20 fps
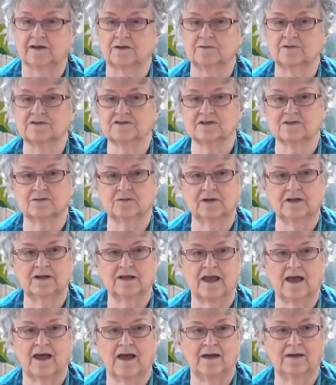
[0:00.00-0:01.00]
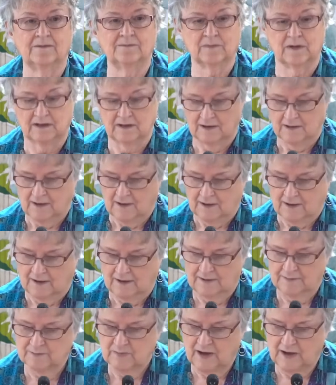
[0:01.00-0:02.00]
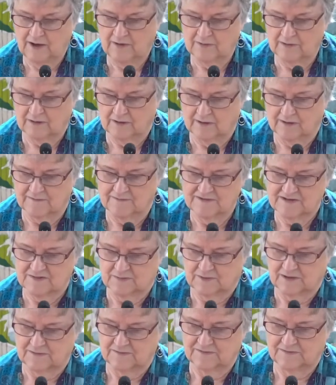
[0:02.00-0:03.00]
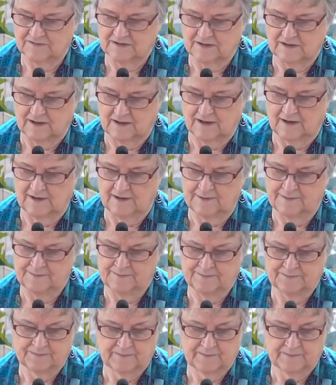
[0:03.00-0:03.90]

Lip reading: He was a great admirer of Swift from